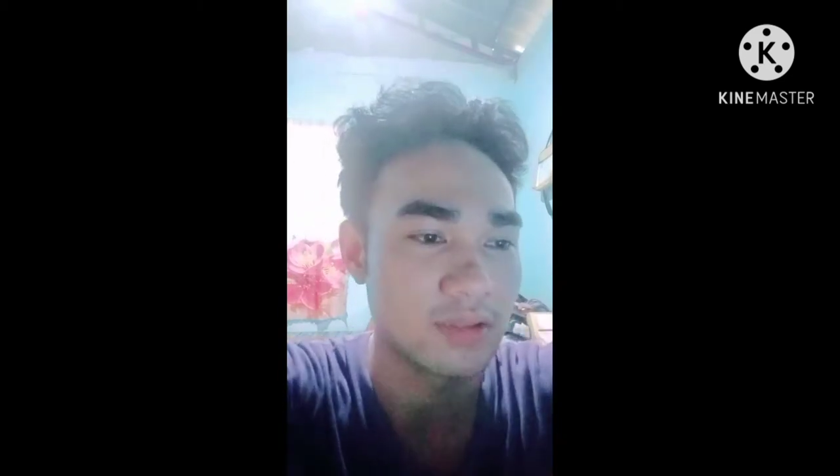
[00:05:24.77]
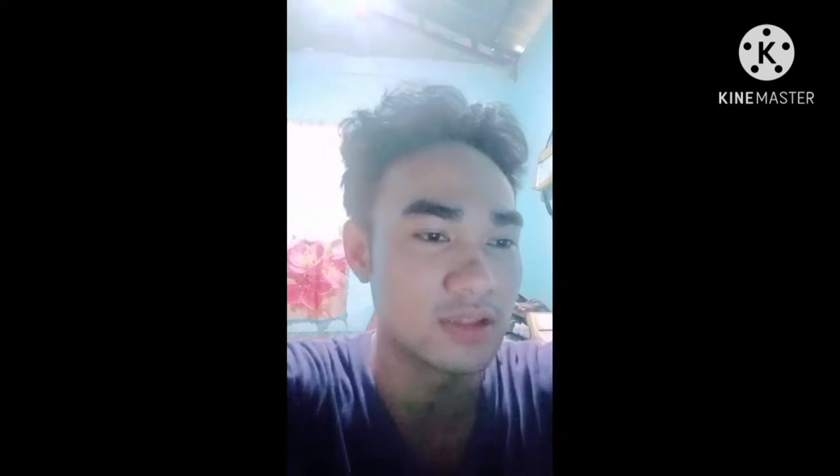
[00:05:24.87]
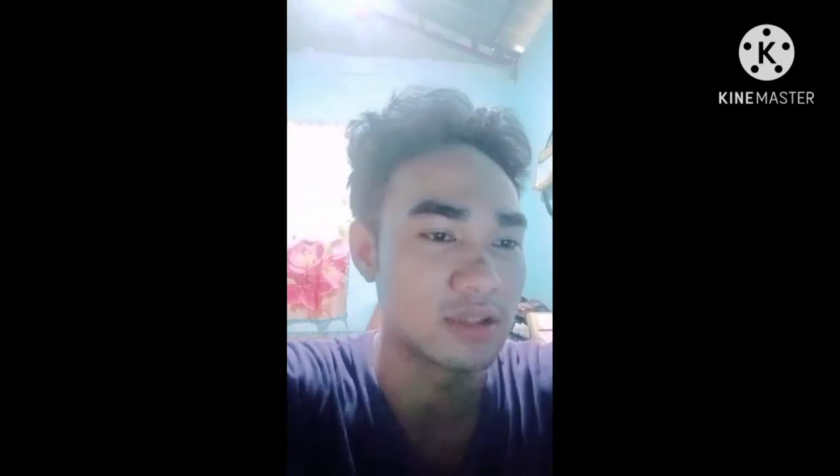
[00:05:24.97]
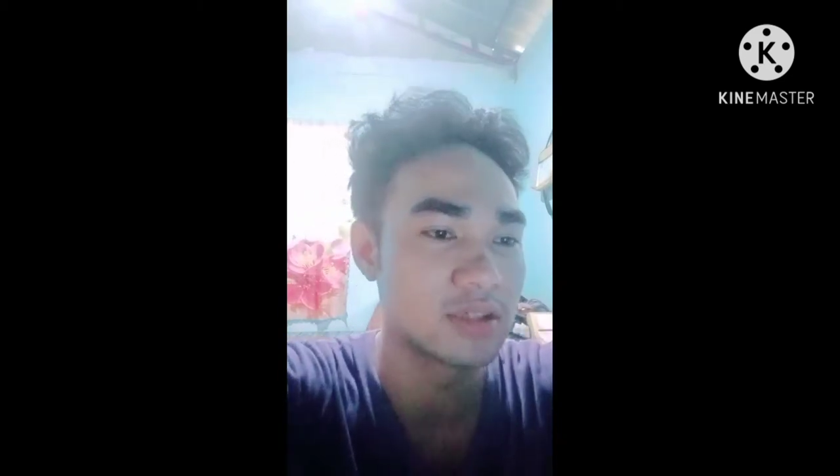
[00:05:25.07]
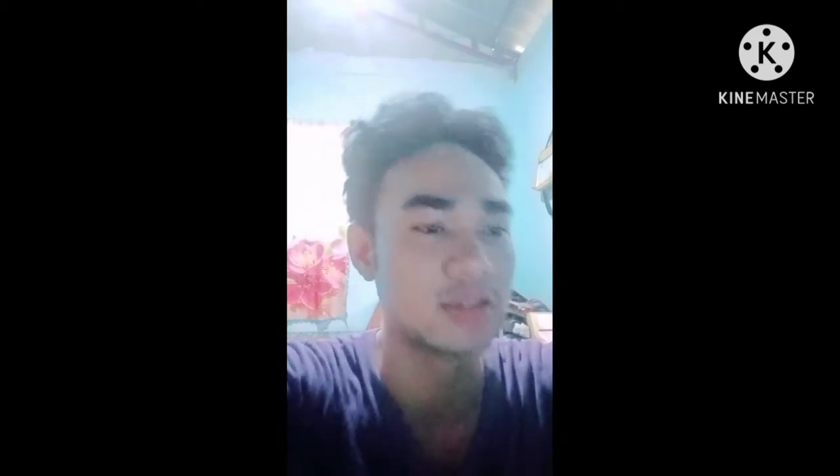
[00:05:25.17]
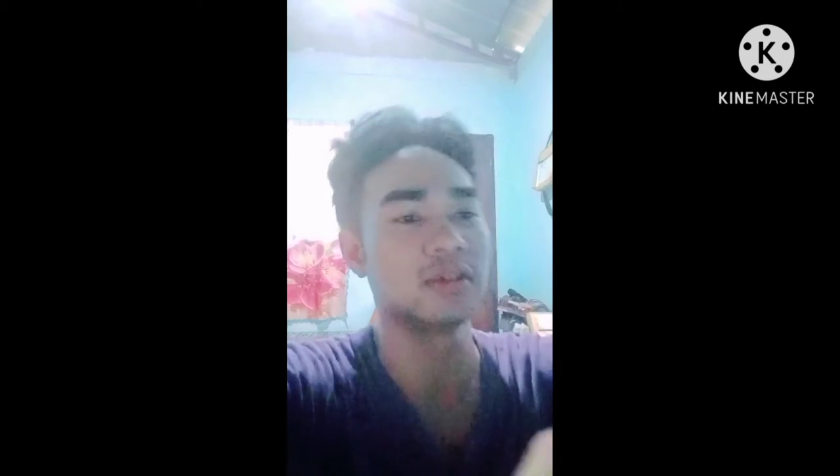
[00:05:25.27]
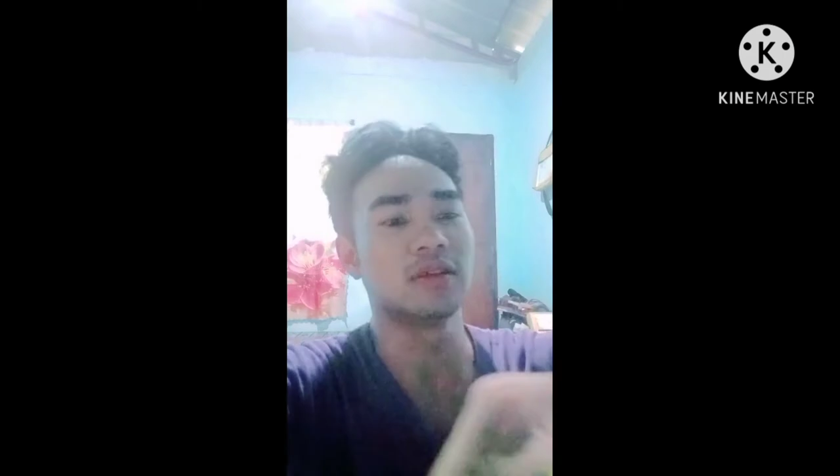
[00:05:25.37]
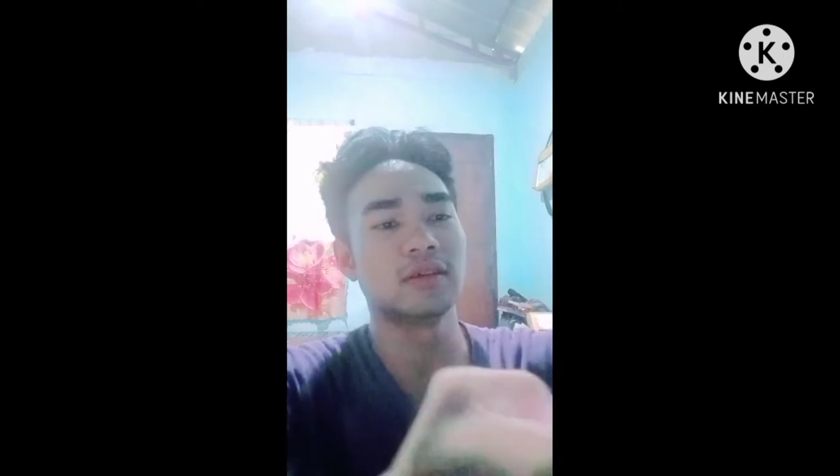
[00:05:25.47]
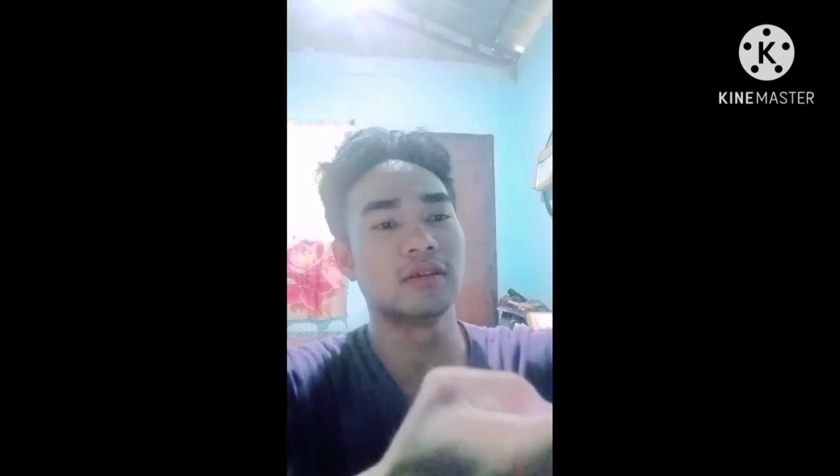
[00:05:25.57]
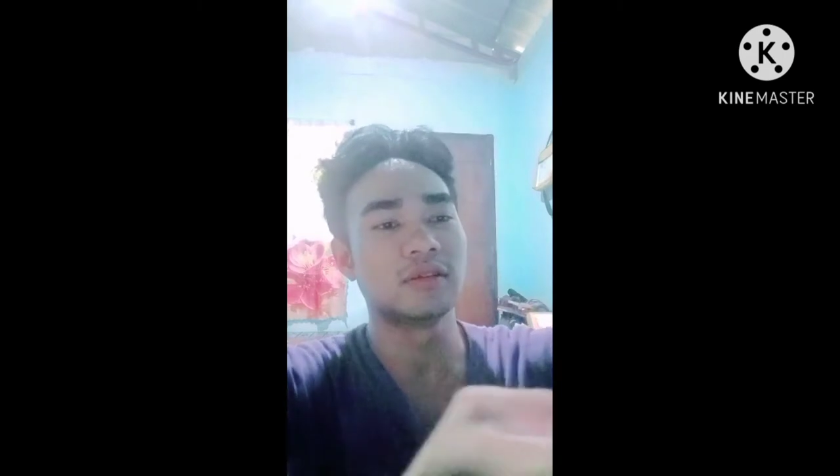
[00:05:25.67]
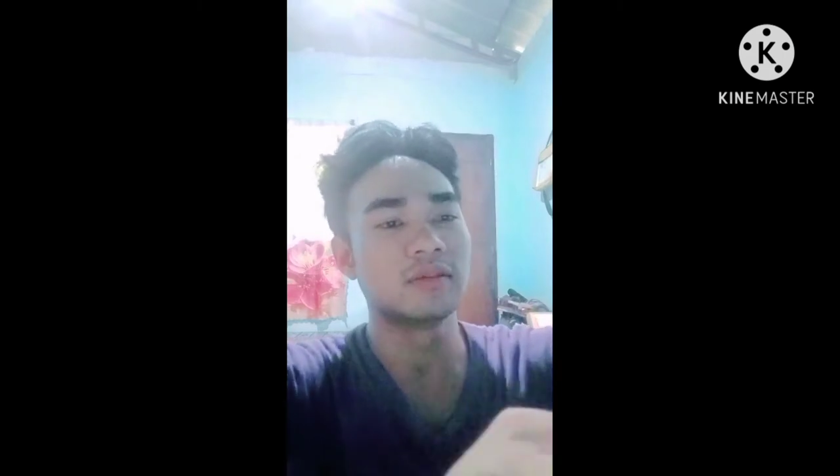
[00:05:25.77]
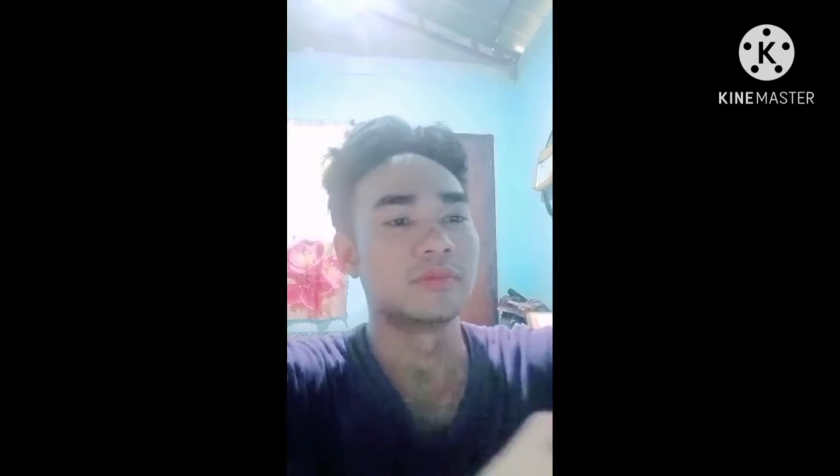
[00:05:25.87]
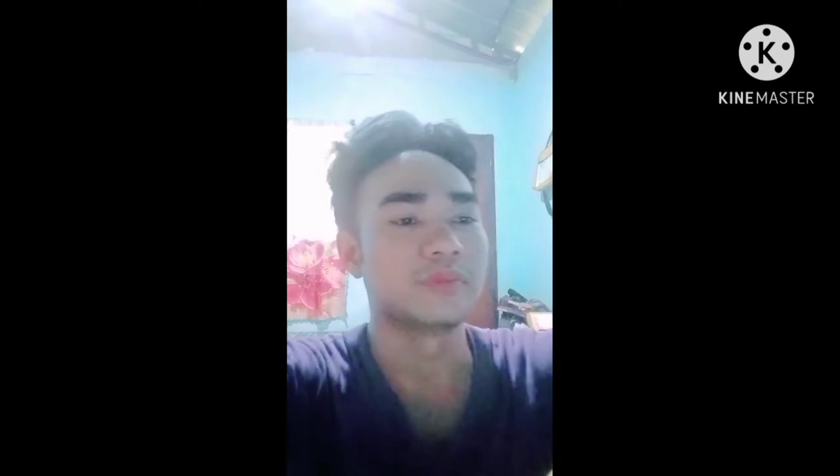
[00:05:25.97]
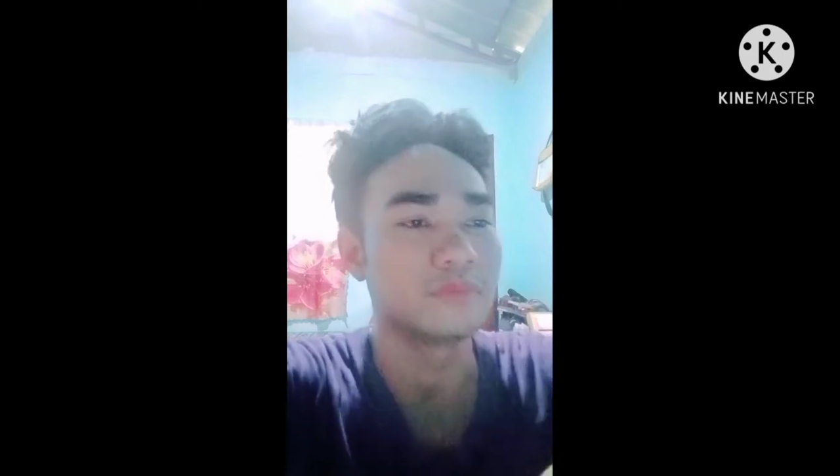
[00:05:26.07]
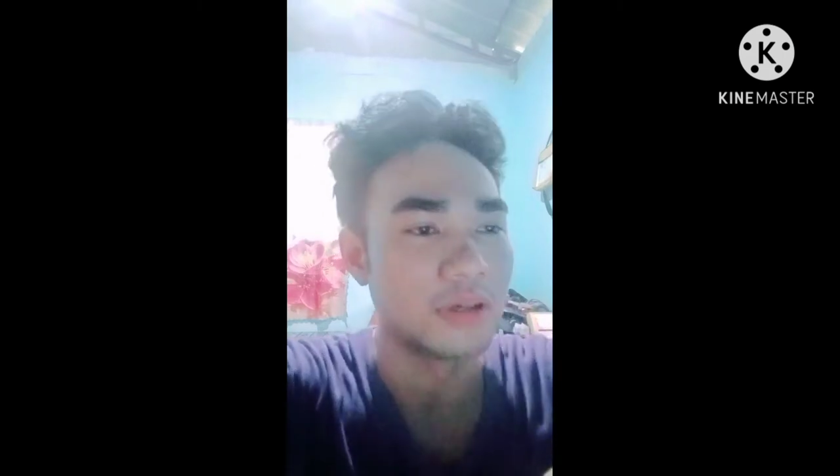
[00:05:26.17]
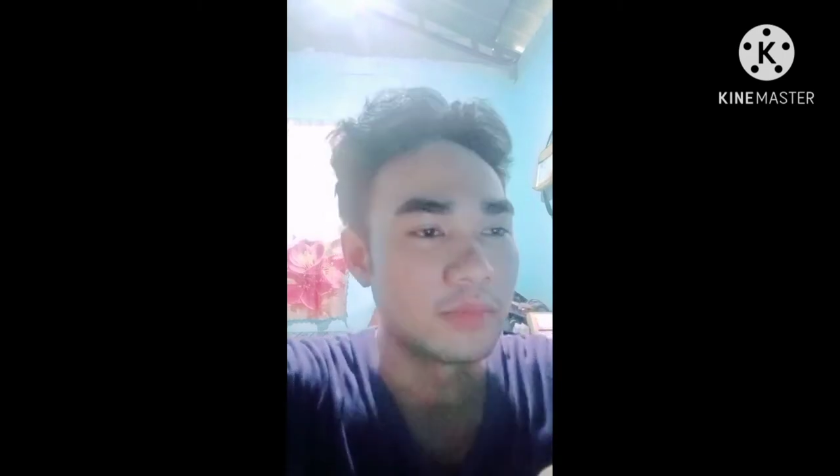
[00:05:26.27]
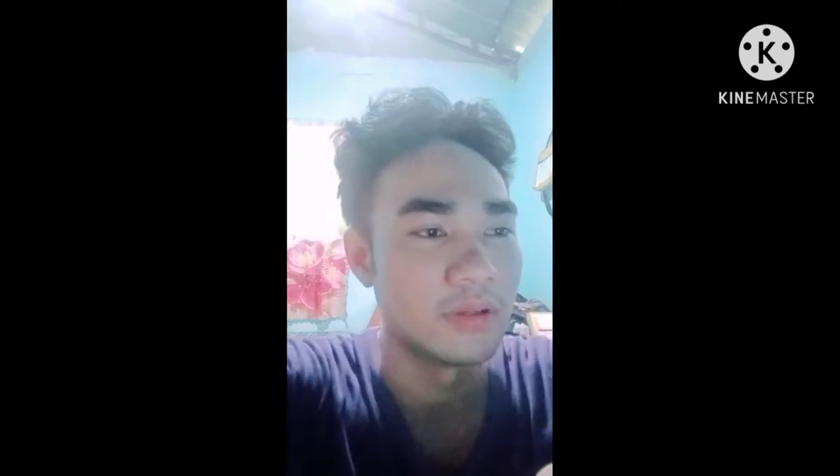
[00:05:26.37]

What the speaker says: watch. 5